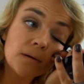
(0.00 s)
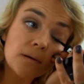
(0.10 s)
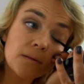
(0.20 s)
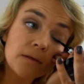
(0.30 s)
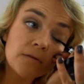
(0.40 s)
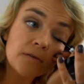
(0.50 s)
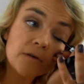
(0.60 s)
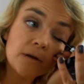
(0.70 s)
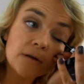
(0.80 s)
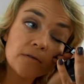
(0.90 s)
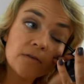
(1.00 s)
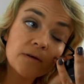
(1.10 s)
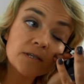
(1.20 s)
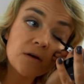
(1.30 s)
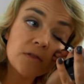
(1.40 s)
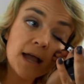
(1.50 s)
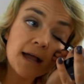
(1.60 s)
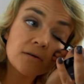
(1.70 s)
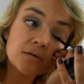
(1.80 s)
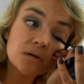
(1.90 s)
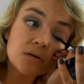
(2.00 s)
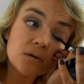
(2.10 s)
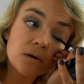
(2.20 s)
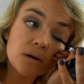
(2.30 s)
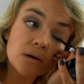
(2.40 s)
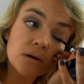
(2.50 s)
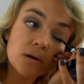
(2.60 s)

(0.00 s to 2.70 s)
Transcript: on the other side. So it's on the outer corner